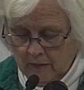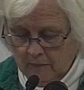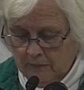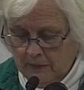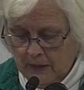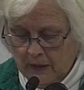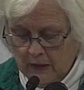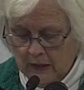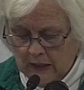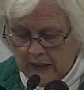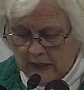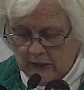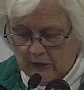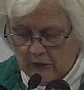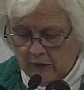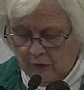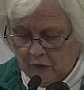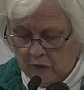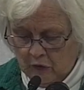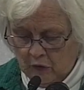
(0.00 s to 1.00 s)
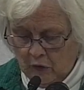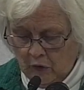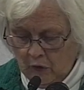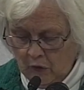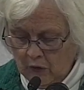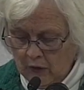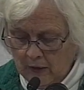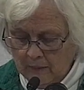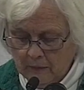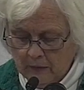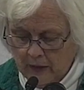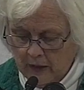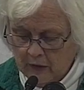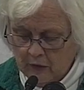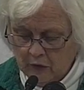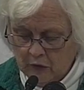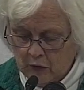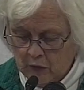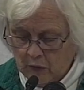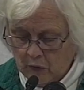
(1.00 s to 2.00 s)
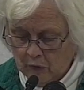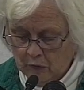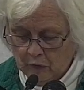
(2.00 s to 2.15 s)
Betadine doesn't hurt, I'm glad to know,